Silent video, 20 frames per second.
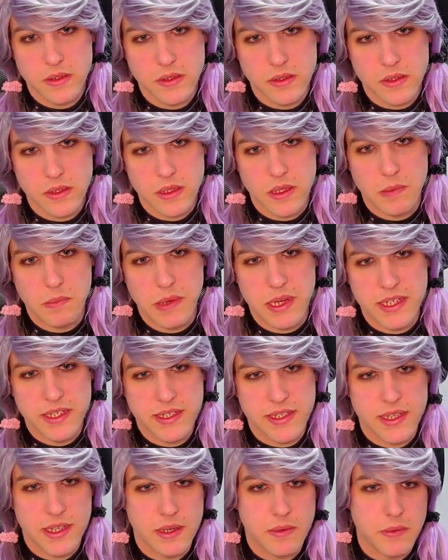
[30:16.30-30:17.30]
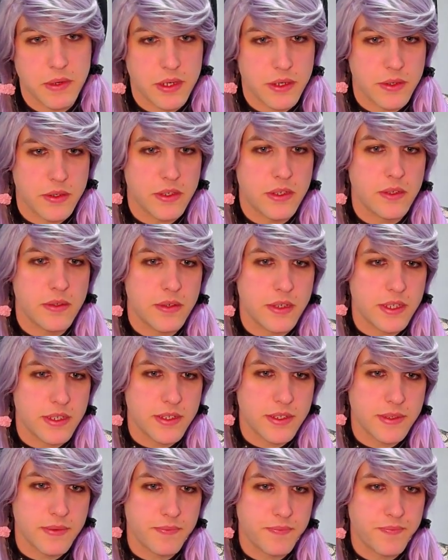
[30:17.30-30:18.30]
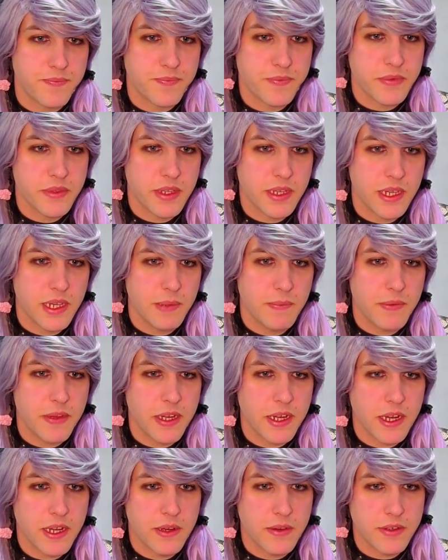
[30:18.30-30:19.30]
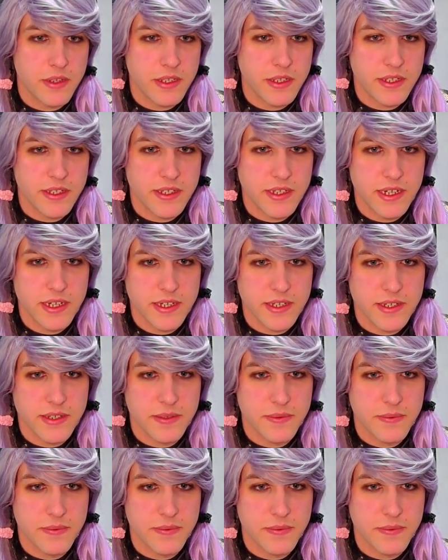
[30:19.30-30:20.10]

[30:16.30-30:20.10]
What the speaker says: the best thing we could do is keep the count at 6.